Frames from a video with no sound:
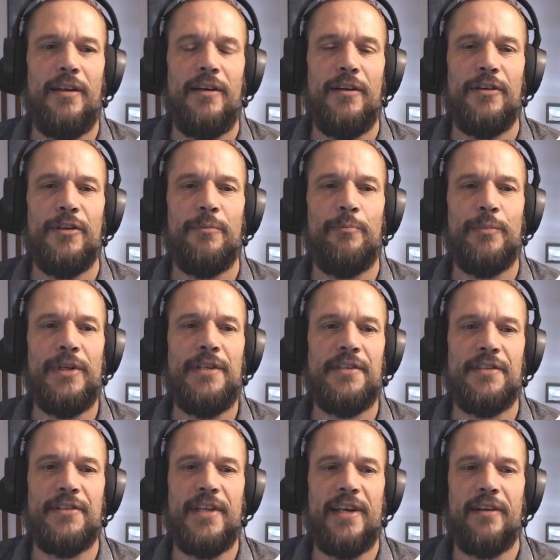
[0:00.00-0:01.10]
the
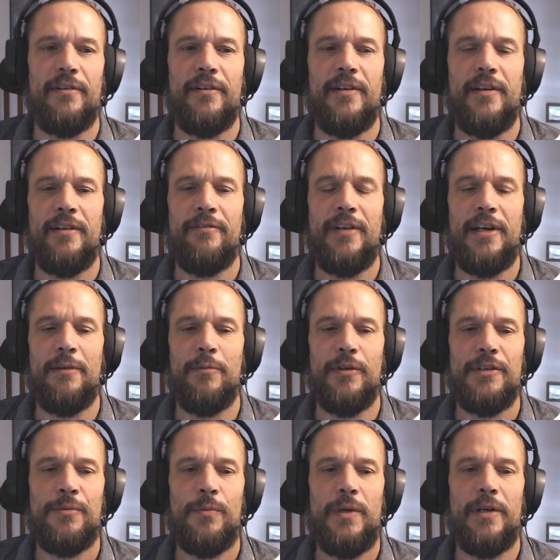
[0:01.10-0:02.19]
pieces there available
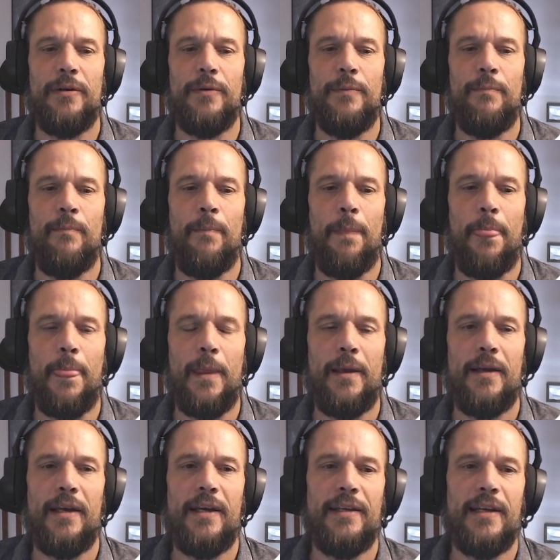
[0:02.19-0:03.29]
as well.
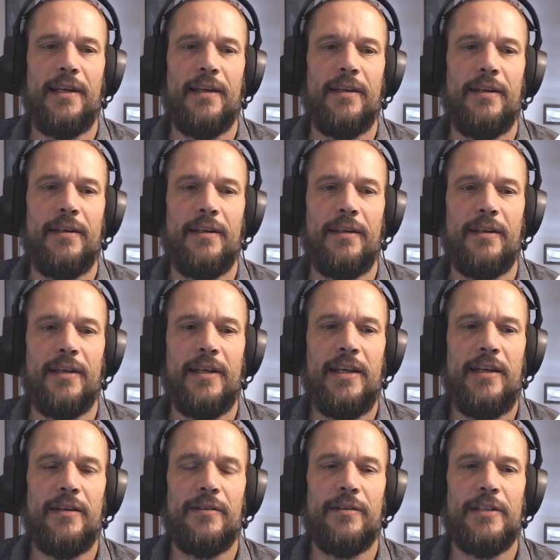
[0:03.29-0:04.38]
And then
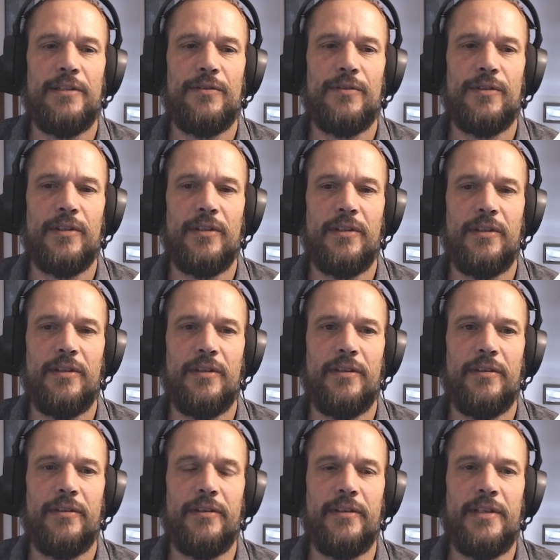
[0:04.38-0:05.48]
this
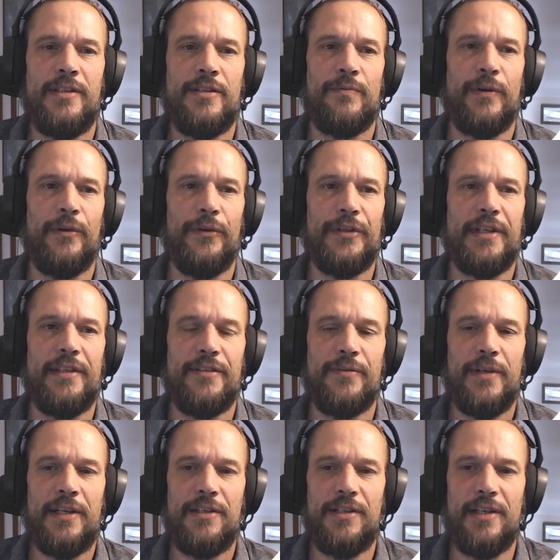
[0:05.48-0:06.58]
is where all the
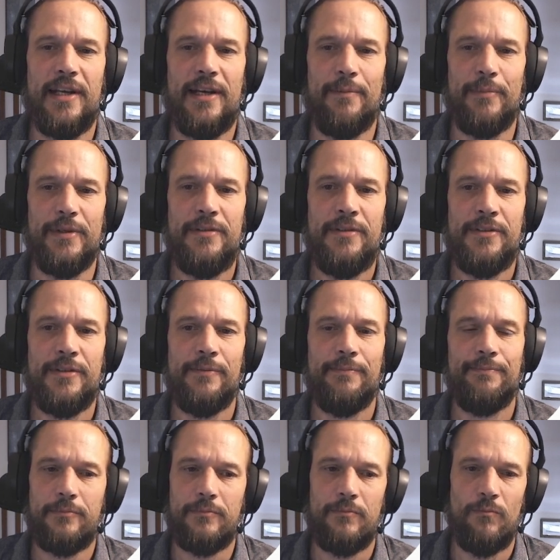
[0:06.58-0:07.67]
interaction happens,
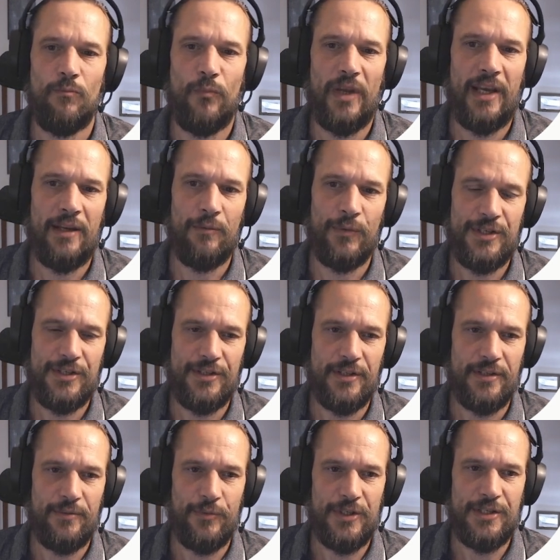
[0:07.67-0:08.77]
and which
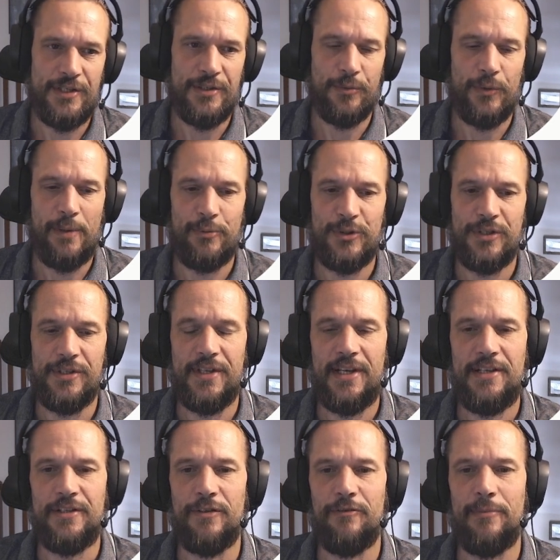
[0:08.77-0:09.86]
is the
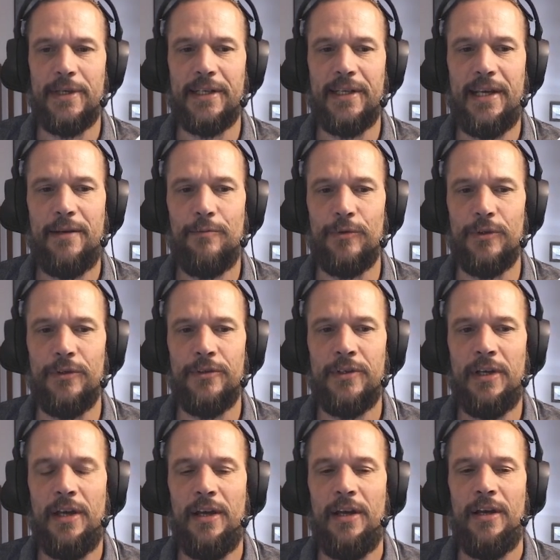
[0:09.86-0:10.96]
representation of my game world.
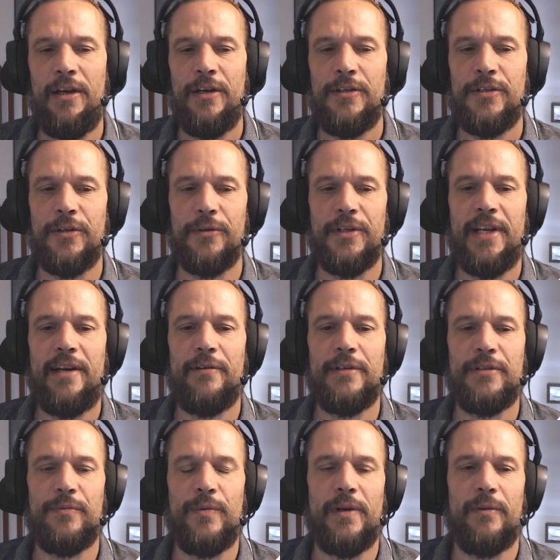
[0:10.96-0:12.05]
So there
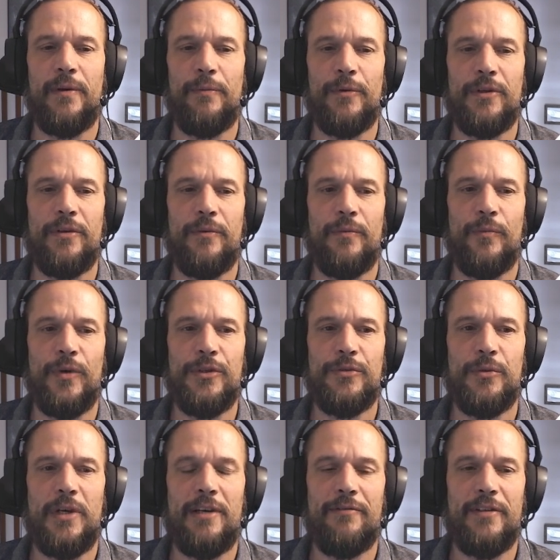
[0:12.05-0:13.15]
is where I want to
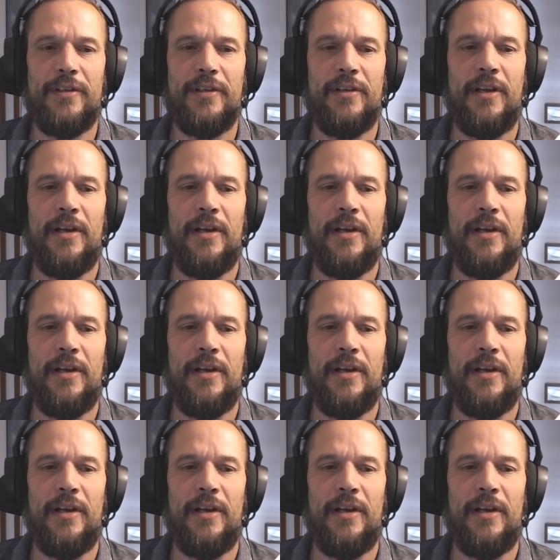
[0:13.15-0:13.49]
have the